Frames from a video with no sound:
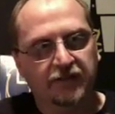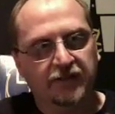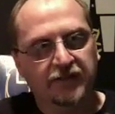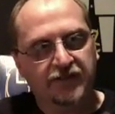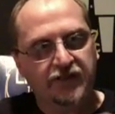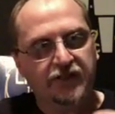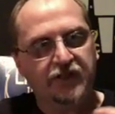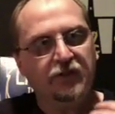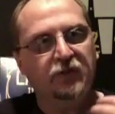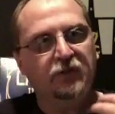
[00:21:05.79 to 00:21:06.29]

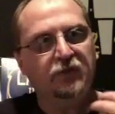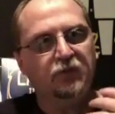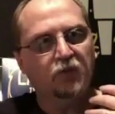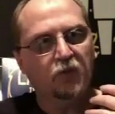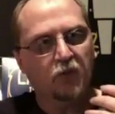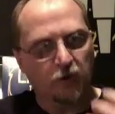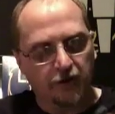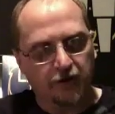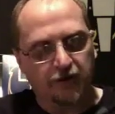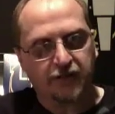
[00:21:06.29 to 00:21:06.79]
It still
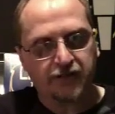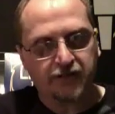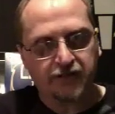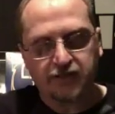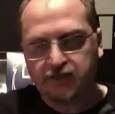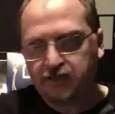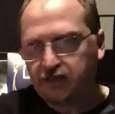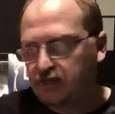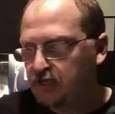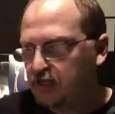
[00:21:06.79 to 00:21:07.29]

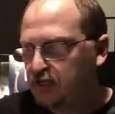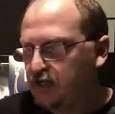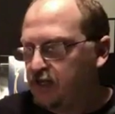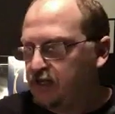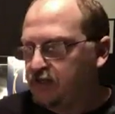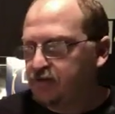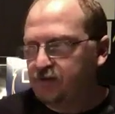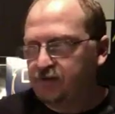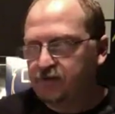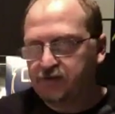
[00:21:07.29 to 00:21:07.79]
works.
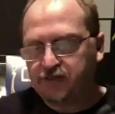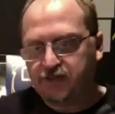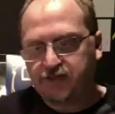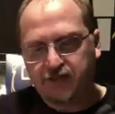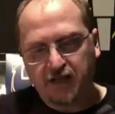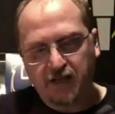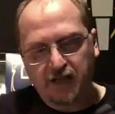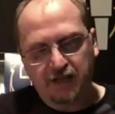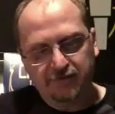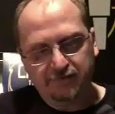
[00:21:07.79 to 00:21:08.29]
There's
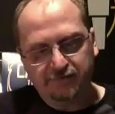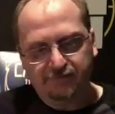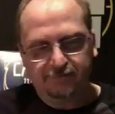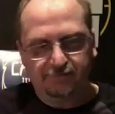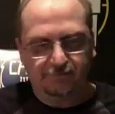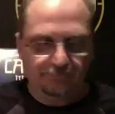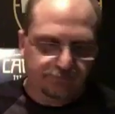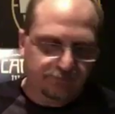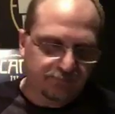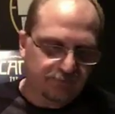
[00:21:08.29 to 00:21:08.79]
a
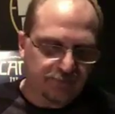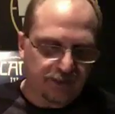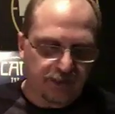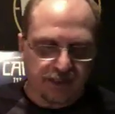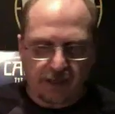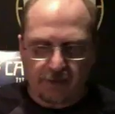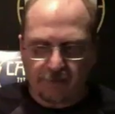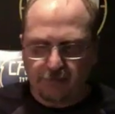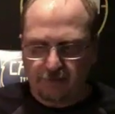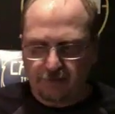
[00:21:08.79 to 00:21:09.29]

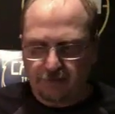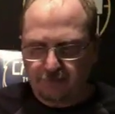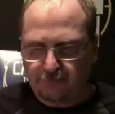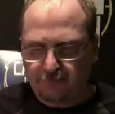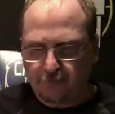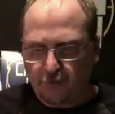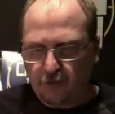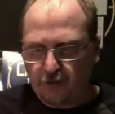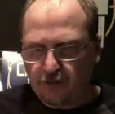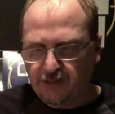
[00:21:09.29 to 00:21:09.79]
couple
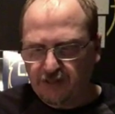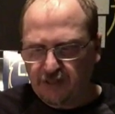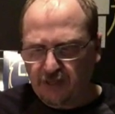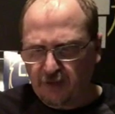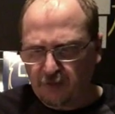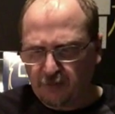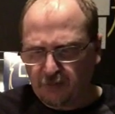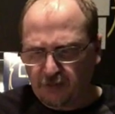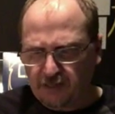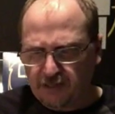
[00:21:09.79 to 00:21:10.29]
of points I
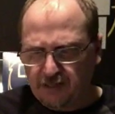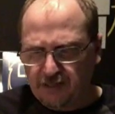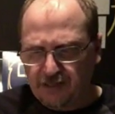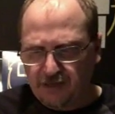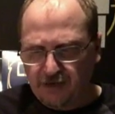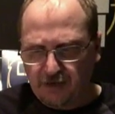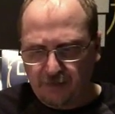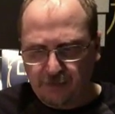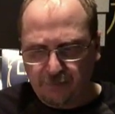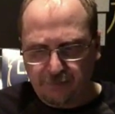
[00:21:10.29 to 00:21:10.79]
don't really
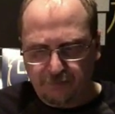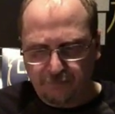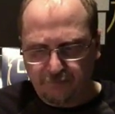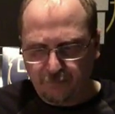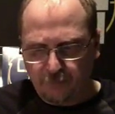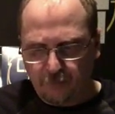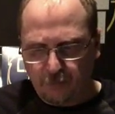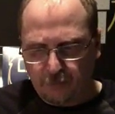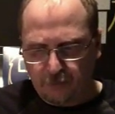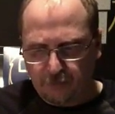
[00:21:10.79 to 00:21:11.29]
care
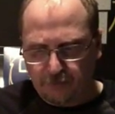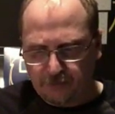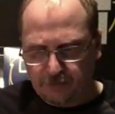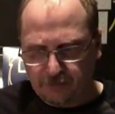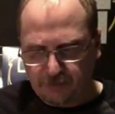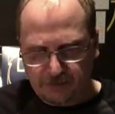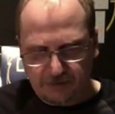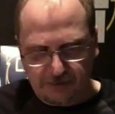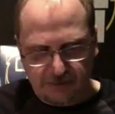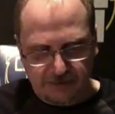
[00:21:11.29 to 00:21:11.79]
for,
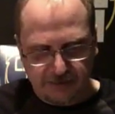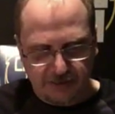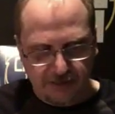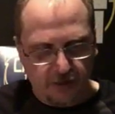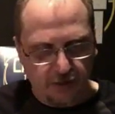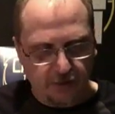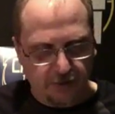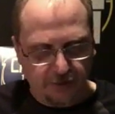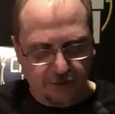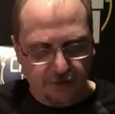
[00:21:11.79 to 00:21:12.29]
a
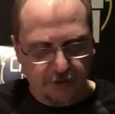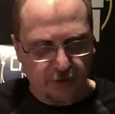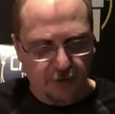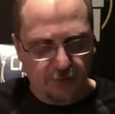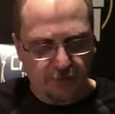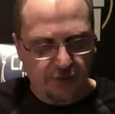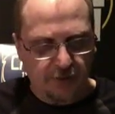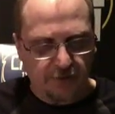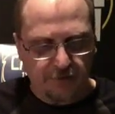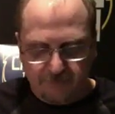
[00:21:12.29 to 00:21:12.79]
song or two,
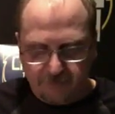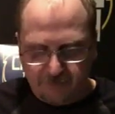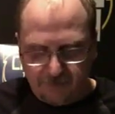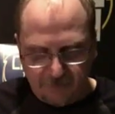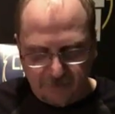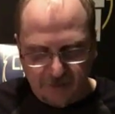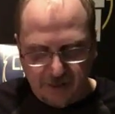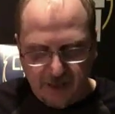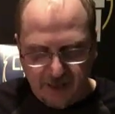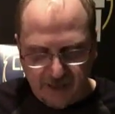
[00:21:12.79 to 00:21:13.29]
but other
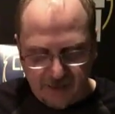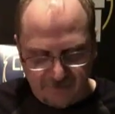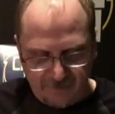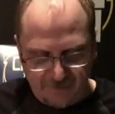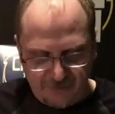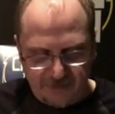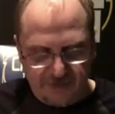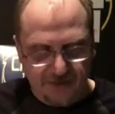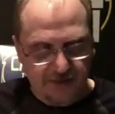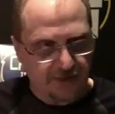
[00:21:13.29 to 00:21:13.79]
than that,
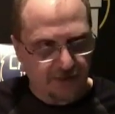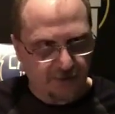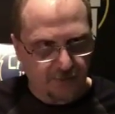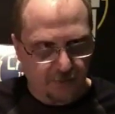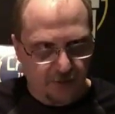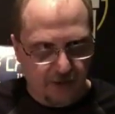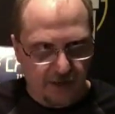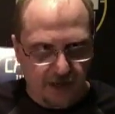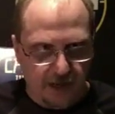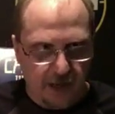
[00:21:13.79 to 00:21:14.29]
this is a
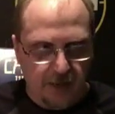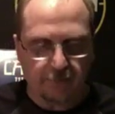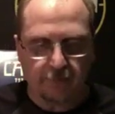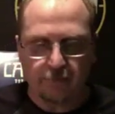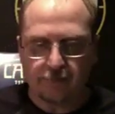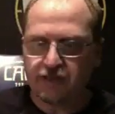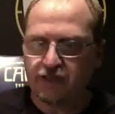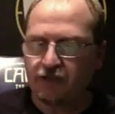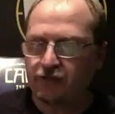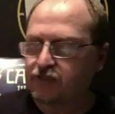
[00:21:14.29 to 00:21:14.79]
great
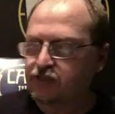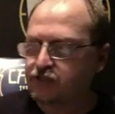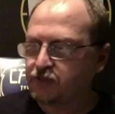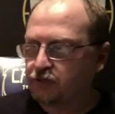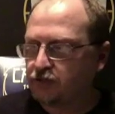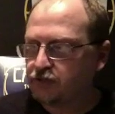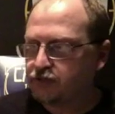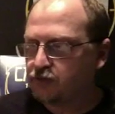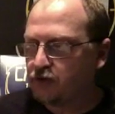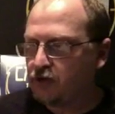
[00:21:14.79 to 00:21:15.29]
album. It's on the
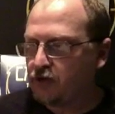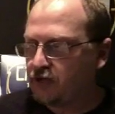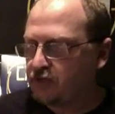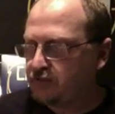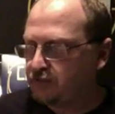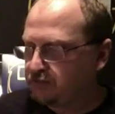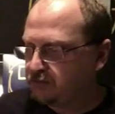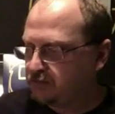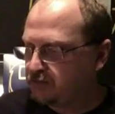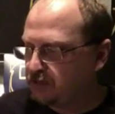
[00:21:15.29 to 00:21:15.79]

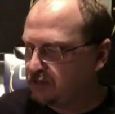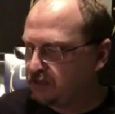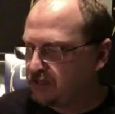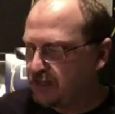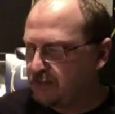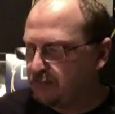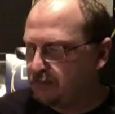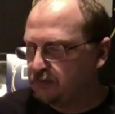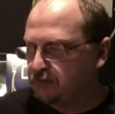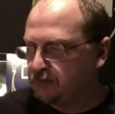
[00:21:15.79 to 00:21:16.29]
Sulatron
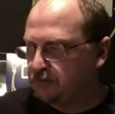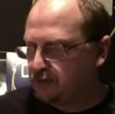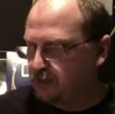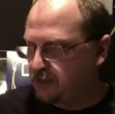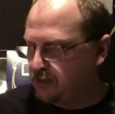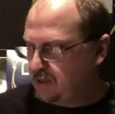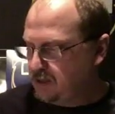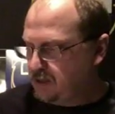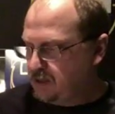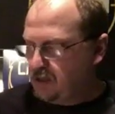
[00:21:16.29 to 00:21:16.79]
label,
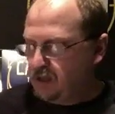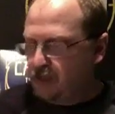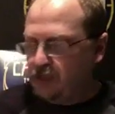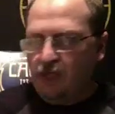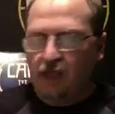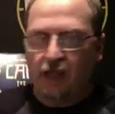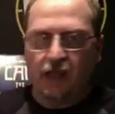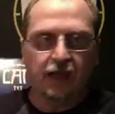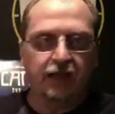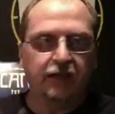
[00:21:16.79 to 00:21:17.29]

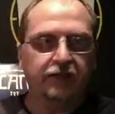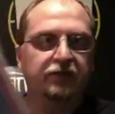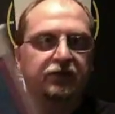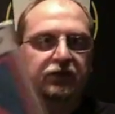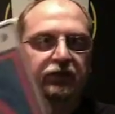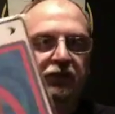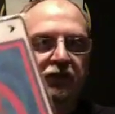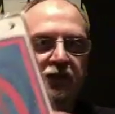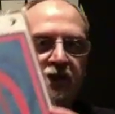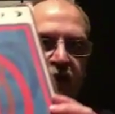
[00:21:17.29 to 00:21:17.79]

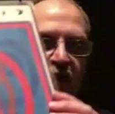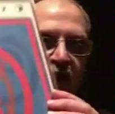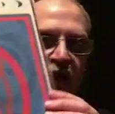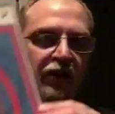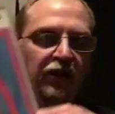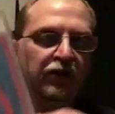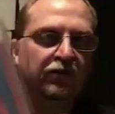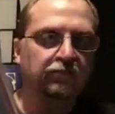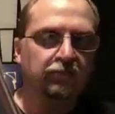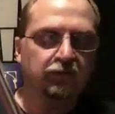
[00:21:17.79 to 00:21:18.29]
and look at that
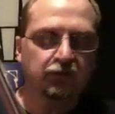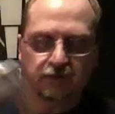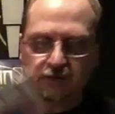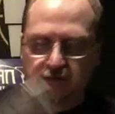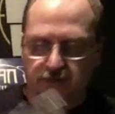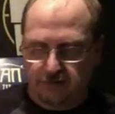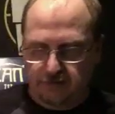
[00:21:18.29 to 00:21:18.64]
artwork.